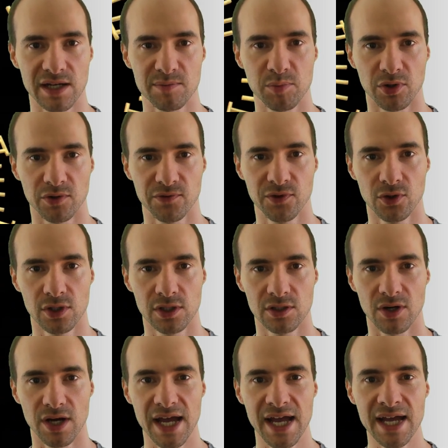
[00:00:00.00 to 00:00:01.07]

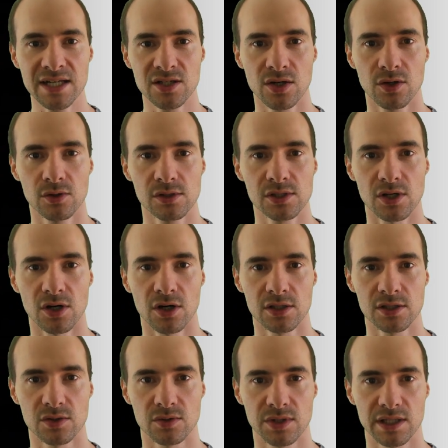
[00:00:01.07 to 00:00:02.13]
portfolio and hold
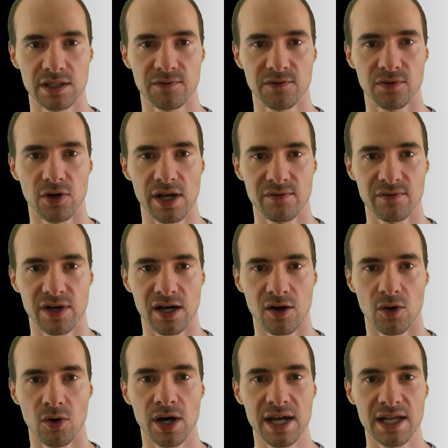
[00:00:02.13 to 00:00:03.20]
onto it forever,
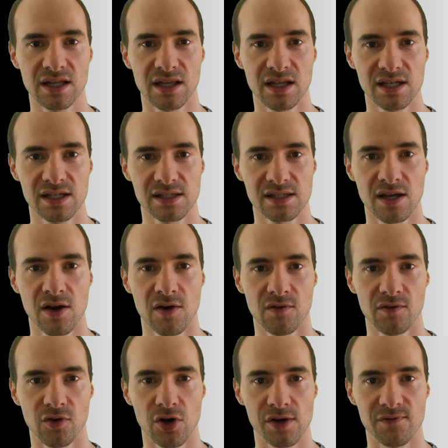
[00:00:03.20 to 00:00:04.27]
or at least
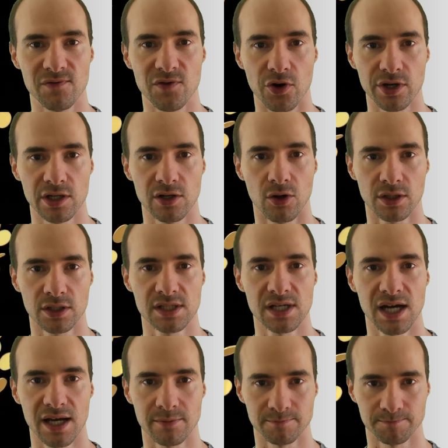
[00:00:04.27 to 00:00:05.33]
for a very long
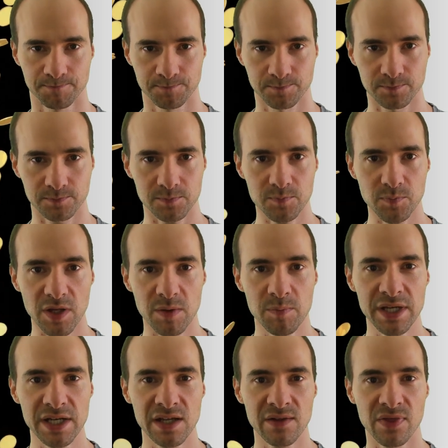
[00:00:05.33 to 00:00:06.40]
time.
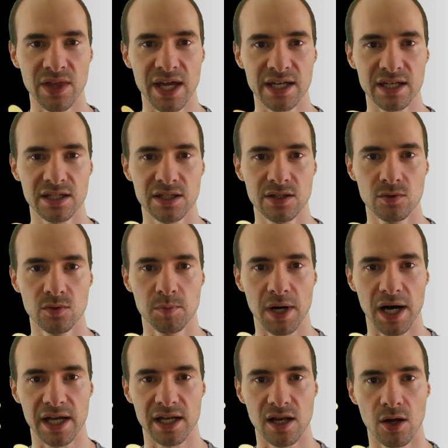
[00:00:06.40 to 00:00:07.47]
Meaning that you
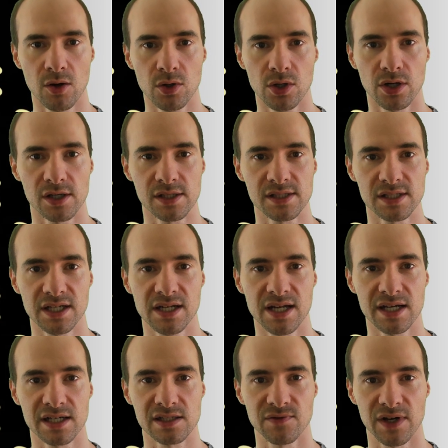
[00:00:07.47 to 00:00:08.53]
buy low-cost
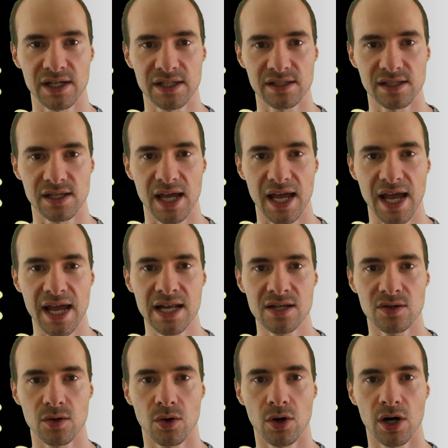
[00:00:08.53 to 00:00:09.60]
index funds and
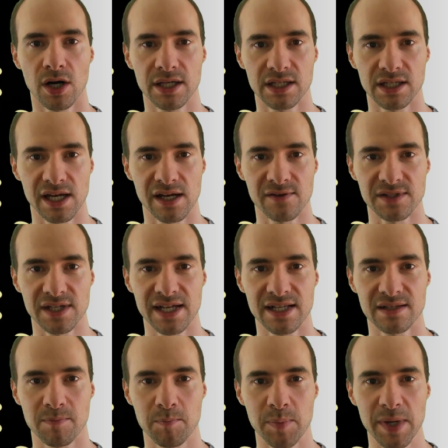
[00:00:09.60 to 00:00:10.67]
or ETFs
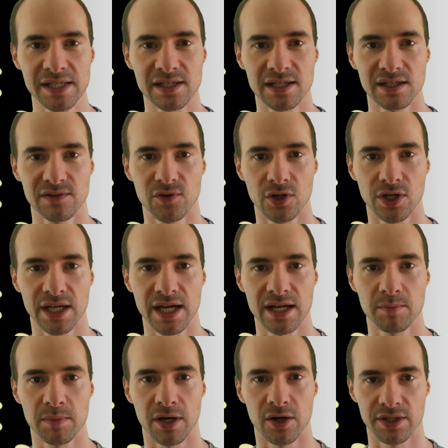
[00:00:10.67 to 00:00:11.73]
and basically forget
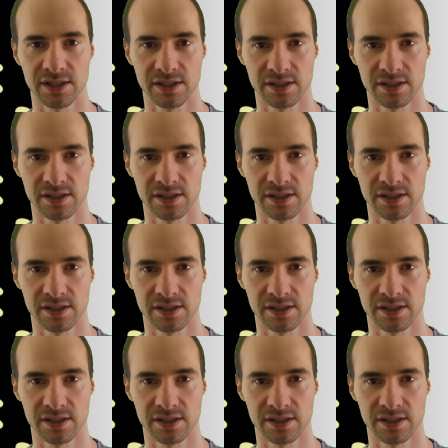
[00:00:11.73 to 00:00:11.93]
about it.